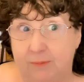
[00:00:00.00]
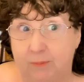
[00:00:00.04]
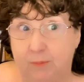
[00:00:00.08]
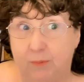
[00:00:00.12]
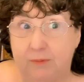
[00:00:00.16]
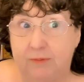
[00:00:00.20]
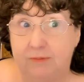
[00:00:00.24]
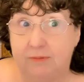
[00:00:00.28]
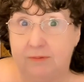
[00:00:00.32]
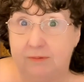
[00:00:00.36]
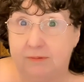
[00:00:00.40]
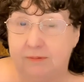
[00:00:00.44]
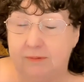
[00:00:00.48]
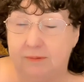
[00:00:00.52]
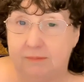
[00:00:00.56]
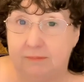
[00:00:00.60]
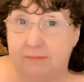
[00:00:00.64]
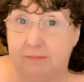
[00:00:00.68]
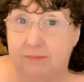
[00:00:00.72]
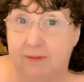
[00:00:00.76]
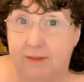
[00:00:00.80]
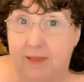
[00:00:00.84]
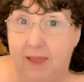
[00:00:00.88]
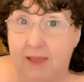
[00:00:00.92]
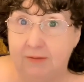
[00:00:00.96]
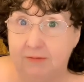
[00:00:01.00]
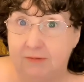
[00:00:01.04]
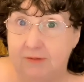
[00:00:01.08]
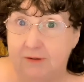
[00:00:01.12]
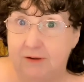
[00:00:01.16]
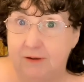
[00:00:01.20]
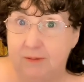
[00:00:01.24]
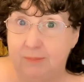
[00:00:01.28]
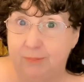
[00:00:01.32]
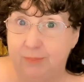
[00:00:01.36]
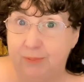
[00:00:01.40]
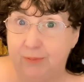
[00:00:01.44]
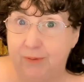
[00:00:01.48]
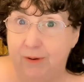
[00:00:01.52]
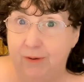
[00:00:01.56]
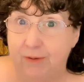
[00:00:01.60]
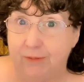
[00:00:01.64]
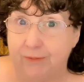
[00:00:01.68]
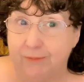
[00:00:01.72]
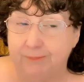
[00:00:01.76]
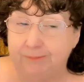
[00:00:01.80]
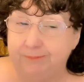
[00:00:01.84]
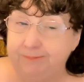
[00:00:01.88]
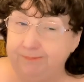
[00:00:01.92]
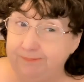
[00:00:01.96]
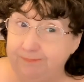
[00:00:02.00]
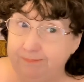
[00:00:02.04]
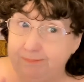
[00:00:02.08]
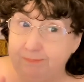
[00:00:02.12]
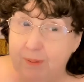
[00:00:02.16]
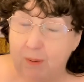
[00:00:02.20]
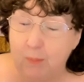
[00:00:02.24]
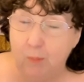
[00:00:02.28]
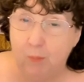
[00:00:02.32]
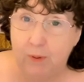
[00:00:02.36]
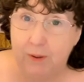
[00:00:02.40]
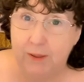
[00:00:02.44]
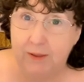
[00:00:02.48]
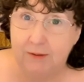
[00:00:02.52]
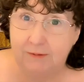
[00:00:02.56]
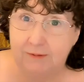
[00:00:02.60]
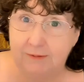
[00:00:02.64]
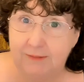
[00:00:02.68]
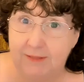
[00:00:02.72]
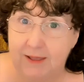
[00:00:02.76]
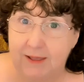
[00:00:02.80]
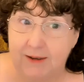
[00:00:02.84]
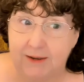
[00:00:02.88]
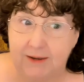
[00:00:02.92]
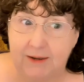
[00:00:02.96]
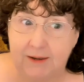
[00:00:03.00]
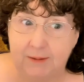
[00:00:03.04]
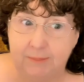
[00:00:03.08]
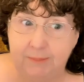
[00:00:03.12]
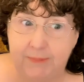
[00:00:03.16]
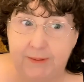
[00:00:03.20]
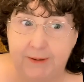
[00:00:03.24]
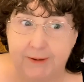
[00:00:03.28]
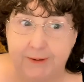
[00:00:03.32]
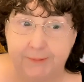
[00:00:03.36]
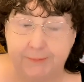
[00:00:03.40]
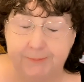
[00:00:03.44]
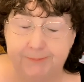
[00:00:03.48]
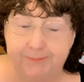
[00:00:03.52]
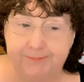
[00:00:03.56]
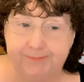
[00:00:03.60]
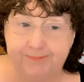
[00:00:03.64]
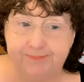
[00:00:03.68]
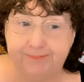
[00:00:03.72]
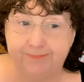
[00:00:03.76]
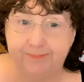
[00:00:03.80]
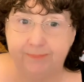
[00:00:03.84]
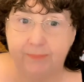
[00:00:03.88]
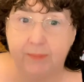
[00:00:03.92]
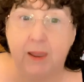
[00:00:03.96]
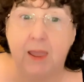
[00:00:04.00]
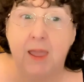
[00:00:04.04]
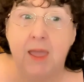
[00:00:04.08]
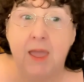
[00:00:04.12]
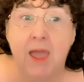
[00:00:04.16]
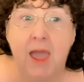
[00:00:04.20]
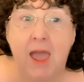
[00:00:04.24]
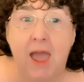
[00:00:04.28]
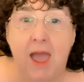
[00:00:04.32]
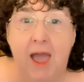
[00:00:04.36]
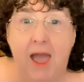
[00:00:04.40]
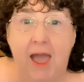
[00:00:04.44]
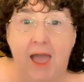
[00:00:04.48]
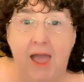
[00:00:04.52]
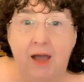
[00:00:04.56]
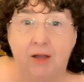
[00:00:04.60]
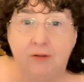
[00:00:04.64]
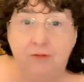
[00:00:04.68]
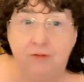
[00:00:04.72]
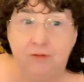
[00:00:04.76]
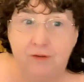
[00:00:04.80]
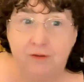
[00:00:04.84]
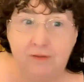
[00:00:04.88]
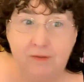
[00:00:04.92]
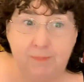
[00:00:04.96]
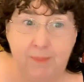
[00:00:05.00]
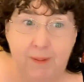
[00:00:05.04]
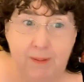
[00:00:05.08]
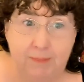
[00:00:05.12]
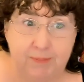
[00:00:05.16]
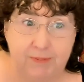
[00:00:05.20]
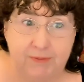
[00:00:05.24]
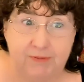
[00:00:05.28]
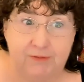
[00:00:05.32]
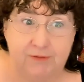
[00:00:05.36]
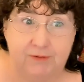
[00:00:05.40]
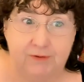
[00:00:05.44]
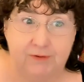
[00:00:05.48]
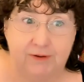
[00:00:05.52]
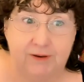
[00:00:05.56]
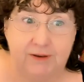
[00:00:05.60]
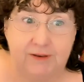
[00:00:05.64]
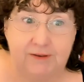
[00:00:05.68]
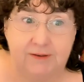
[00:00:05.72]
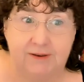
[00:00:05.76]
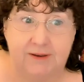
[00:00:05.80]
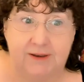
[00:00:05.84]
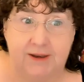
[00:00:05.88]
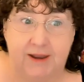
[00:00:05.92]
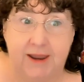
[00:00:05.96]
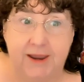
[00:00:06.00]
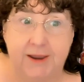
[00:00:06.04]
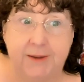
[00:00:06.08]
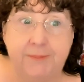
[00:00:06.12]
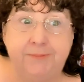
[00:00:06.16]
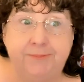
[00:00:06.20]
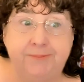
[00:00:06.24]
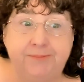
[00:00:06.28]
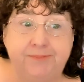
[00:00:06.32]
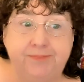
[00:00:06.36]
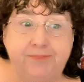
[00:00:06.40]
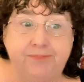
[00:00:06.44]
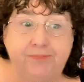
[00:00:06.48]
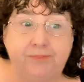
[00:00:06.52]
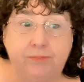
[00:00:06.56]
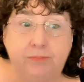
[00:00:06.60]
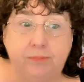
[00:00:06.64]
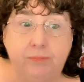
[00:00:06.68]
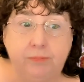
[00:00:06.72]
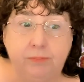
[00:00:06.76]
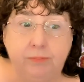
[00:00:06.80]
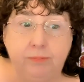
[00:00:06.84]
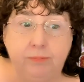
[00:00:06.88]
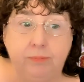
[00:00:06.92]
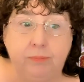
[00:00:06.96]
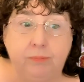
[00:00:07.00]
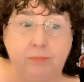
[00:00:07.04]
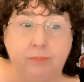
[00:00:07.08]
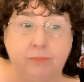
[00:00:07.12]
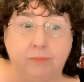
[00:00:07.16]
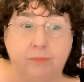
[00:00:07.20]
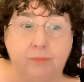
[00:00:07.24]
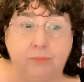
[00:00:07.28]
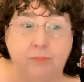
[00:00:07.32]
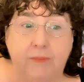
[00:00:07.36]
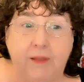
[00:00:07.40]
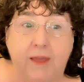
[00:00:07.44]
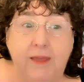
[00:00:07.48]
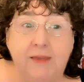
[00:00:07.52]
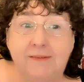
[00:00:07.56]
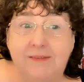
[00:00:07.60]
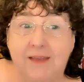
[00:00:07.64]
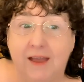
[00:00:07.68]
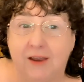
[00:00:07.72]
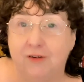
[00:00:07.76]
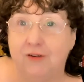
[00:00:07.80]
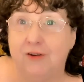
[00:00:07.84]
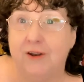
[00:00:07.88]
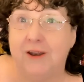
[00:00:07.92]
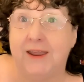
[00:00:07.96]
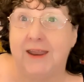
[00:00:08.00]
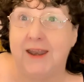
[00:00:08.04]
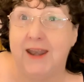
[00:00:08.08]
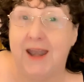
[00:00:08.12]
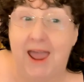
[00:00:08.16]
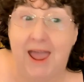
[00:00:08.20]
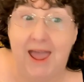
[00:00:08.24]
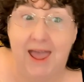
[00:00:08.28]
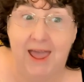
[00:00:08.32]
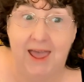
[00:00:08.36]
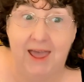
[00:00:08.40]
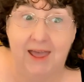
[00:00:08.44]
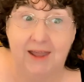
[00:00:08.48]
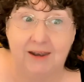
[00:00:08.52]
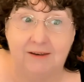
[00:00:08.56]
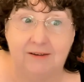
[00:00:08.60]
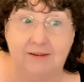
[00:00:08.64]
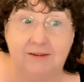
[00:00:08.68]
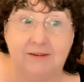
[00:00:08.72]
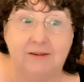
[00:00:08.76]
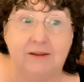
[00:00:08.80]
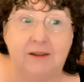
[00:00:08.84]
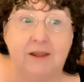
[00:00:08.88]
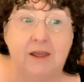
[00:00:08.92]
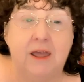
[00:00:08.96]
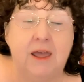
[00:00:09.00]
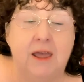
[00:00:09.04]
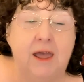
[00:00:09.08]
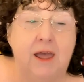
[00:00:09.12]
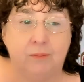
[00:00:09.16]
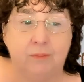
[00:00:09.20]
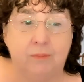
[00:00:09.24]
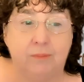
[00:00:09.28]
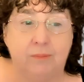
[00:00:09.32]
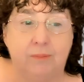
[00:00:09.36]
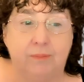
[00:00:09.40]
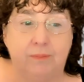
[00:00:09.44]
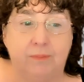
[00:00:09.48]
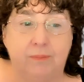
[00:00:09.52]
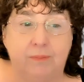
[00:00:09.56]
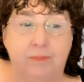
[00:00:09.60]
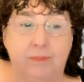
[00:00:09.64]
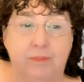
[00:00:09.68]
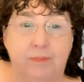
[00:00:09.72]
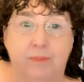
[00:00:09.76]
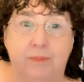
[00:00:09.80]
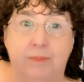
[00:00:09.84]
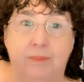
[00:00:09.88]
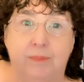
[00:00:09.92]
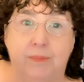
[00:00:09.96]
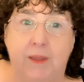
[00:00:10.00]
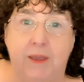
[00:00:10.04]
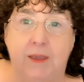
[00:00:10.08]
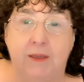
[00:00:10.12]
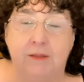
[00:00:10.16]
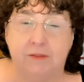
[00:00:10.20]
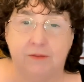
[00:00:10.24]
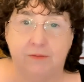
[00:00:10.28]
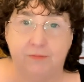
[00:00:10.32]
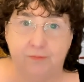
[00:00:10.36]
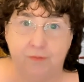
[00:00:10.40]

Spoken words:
it was accident prone, but we'll get to that in a minute. Our newspaper story today is actually an ad. It's